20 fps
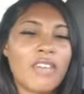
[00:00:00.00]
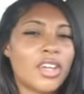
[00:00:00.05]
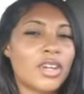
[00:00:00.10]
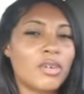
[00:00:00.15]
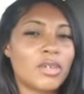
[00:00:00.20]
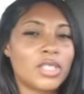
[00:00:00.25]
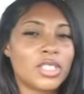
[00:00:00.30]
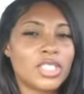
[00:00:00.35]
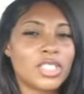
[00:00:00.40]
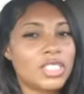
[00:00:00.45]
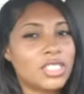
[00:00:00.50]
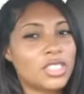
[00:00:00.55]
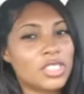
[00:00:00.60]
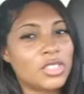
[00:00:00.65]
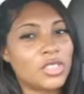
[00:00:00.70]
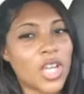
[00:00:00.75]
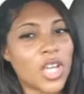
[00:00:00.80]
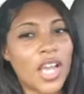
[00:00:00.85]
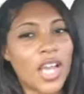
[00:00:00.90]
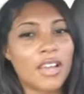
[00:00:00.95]
hours
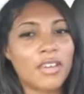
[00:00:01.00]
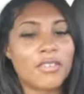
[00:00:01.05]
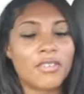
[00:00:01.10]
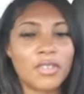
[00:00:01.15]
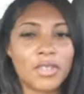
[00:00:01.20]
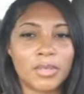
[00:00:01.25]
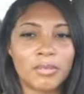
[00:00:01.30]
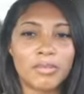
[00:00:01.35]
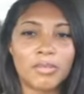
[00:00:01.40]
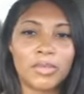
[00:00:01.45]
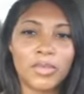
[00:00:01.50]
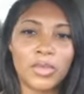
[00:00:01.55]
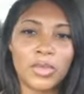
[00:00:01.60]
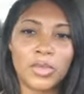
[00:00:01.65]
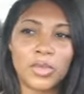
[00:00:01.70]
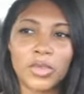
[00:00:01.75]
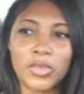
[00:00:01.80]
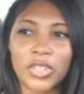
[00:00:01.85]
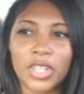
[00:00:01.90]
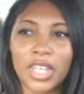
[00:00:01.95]
drive from
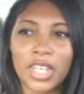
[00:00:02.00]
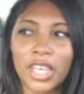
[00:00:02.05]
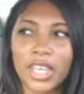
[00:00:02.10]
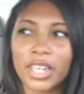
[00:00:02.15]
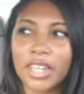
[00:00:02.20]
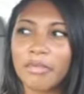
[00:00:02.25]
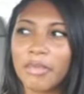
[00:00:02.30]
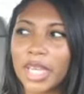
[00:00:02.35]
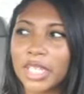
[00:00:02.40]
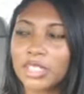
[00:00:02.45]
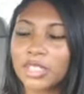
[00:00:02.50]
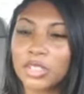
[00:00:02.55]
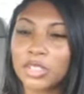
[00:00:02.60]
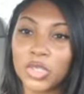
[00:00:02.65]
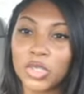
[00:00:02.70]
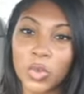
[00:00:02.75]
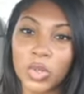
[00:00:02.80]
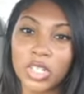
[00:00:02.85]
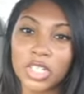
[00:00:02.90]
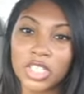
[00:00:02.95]
North Carolina back to
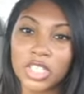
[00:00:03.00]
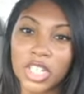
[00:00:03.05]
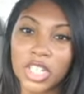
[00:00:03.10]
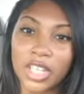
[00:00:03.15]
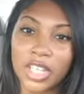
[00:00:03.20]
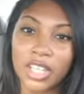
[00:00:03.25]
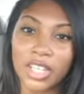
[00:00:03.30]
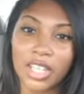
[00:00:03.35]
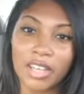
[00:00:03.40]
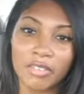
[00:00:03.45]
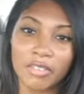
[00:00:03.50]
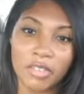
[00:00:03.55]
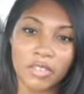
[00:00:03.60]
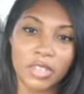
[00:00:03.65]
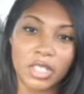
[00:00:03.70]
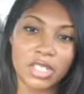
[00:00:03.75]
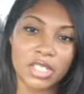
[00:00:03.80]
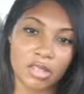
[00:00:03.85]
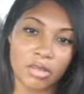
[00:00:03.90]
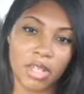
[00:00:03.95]
Georgia after
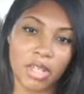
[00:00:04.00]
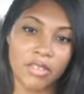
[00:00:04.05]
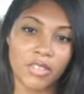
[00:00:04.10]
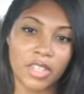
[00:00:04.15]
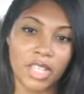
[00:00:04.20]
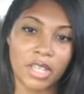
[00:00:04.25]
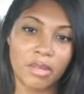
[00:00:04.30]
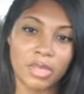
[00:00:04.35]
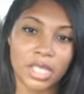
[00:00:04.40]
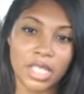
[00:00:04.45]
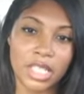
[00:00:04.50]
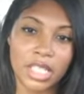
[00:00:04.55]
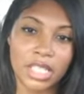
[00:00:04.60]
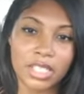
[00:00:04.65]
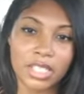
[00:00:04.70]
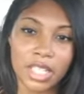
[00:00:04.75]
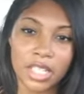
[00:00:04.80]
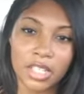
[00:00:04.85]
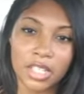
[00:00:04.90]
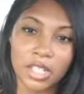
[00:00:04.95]
visiting my family and
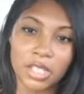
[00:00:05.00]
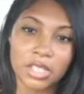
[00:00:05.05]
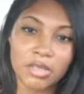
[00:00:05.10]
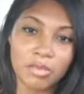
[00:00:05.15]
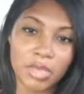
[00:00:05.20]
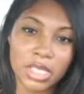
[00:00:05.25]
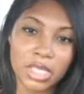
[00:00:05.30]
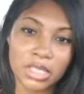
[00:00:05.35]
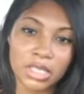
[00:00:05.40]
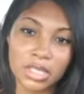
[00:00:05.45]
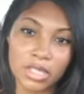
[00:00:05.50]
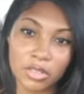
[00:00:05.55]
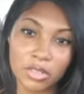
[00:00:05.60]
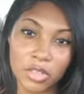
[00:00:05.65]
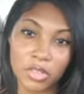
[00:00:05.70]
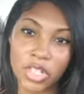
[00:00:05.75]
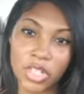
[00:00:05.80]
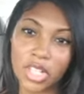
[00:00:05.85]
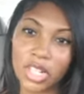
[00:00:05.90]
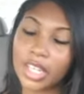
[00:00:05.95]
taking care of some business in
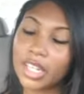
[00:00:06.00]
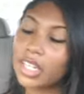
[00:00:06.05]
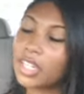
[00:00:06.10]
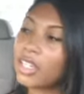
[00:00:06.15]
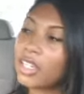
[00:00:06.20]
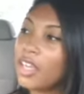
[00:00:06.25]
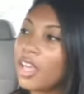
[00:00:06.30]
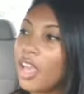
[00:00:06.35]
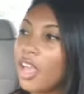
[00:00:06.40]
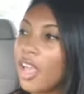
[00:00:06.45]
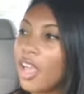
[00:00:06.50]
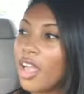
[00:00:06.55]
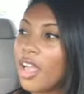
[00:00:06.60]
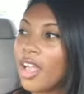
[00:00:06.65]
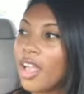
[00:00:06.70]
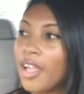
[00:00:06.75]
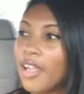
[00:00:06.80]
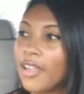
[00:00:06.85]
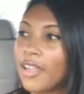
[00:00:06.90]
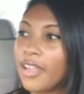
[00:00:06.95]
North Carolina.
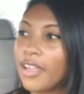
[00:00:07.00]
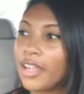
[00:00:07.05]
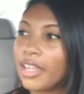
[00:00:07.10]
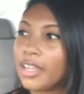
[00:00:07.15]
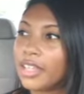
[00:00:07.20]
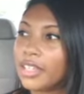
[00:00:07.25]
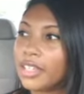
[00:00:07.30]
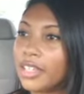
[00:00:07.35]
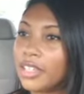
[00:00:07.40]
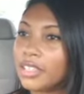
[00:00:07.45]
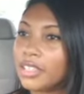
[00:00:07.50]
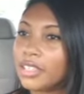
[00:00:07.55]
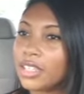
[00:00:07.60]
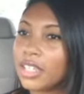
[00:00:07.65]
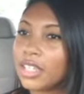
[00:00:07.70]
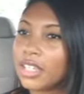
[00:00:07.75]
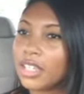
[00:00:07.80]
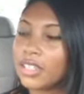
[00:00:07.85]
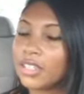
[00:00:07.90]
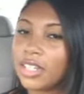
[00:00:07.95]
And
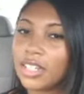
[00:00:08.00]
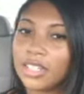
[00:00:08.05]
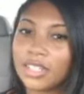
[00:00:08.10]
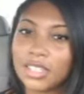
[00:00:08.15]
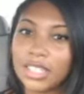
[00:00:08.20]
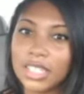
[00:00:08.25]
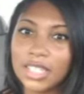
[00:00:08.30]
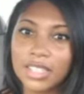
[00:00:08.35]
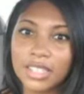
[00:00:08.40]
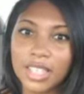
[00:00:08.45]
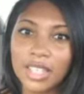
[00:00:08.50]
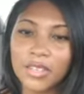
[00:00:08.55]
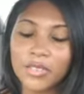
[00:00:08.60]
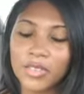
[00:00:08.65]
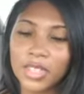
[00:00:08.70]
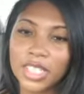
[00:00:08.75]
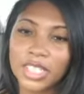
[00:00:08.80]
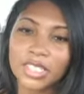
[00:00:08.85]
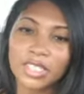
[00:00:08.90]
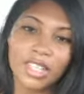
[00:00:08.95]
luckily and
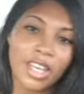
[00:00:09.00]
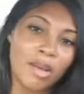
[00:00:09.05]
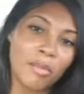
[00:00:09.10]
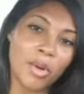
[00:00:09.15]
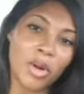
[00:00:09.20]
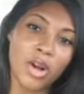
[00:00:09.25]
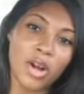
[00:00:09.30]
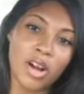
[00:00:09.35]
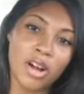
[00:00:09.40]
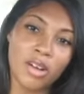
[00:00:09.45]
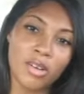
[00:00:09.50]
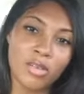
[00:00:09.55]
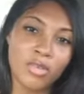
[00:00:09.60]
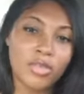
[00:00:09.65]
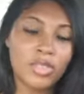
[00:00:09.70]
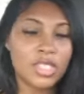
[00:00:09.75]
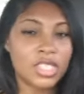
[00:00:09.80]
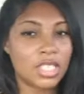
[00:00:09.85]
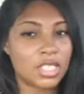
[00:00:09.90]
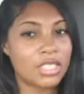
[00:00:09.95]
thankfully, I'm
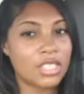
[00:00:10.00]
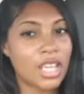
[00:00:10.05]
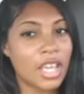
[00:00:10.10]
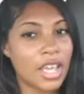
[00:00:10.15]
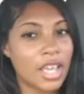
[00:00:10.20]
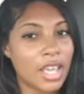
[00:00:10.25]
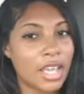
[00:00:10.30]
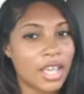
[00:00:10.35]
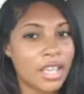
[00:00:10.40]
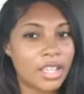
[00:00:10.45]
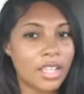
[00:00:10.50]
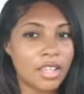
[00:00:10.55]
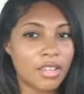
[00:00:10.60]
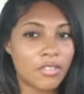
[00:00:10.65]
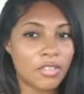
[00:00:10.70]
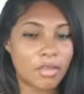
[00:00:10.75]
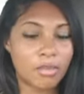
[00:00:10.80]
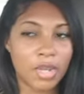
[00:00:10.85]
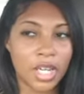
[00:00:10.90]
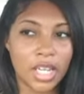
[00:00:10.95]
off today
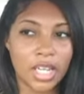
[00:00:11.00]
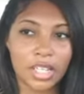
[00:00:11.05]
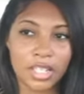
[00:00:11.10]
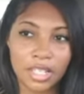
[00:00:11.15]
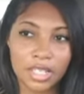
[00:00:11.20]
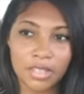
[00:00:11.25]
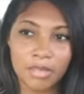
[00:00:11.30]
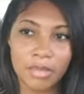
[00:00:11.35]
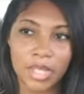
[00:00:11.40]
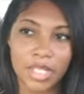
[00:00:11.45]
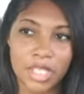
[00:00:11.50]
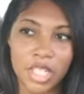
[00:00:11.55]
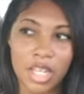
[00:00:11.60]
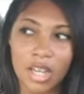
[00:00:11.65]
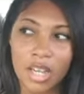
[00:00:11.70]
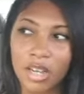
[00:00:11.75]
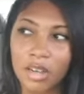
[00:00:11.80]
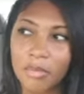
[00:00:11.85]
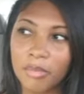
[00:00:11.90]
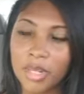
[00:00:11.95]
from my
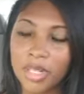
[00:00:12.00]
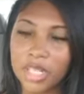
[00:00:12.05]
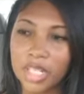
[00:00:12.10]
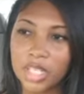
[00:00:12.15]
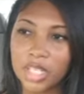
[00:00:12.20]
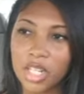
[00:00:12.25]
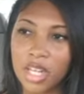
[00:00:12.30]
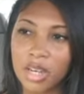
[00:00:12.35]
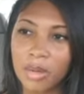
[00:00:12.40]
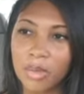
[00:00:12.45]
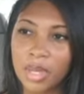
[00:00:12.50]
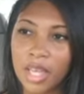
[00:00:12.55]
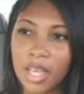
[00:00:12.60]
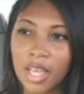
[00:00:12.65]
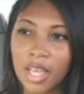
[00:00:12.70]
day job.